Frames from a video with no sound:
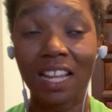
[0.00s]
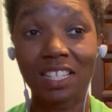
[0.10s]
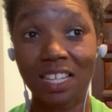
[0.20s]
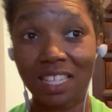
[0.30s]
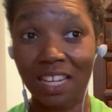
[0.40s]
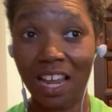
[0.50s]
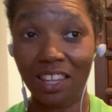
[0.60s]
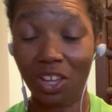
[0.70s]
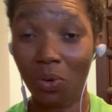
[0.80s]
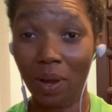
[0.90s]
Just
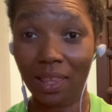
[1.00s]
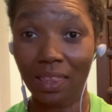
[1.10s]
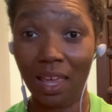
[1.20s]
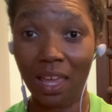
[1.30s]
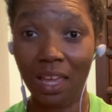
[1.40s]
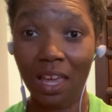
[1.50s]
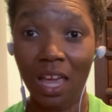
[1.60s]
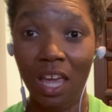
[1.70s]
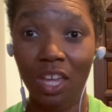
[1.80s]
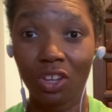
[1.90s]
another quick thing,
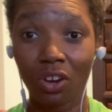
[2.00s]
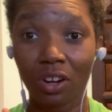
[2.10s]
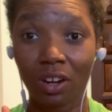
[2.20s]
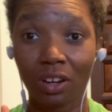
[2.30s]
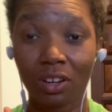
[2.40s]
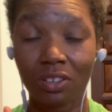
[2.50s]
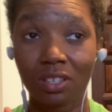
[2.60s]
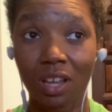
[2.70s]
your